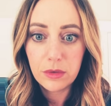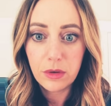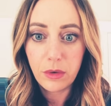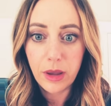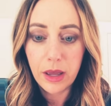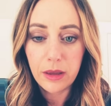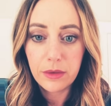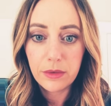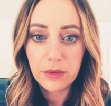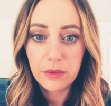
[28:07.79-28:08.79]
Okay.
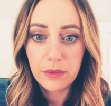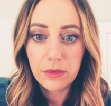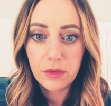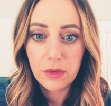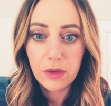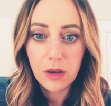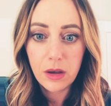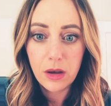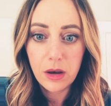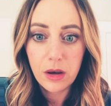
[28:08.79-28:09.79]

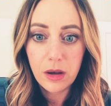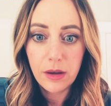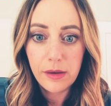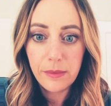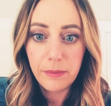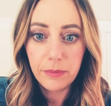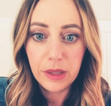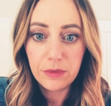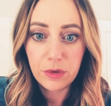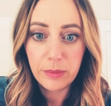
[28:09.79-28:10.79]
Um,
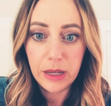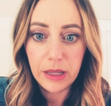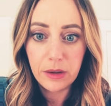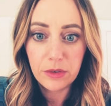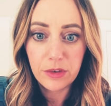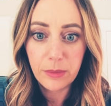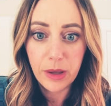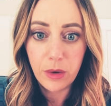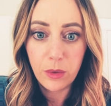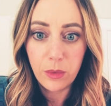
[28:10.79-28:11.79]
lived for many years on
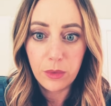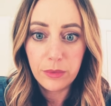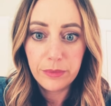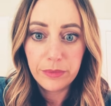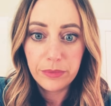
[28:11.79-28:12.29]
my own.